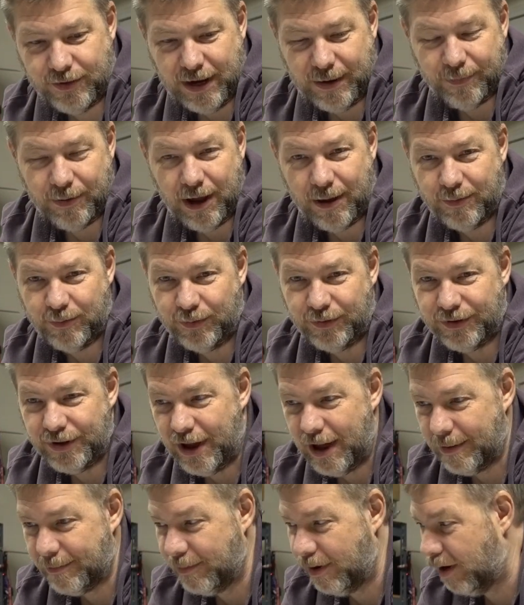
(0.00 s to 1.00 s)
I probably will
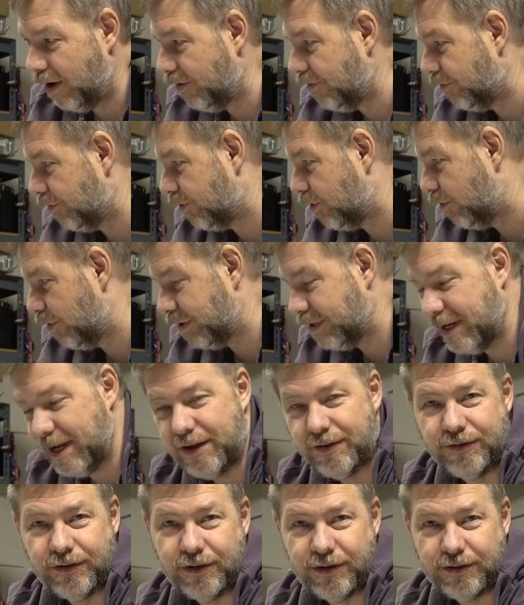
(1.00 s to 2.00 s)
not bother going
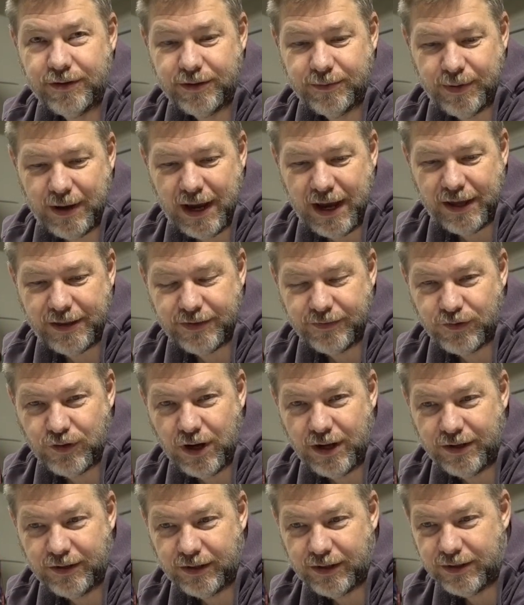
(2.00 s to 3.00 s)
down the path of
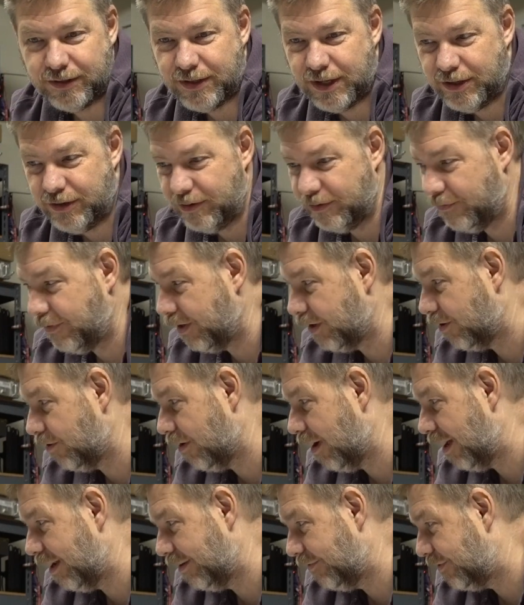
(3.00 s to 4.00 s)
trying to continue to figure
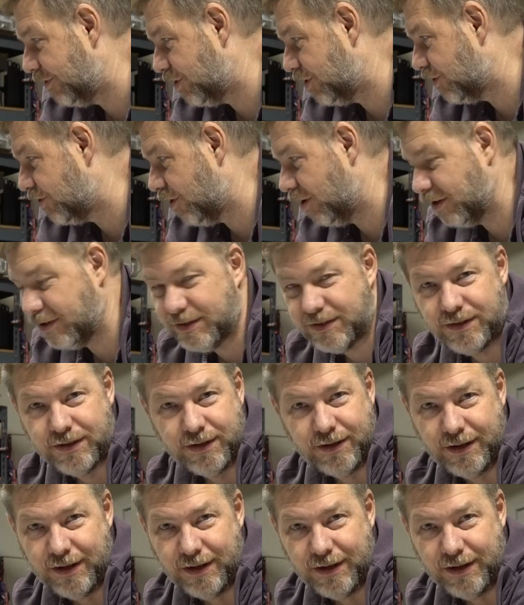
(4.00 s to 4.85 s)
out if it just talks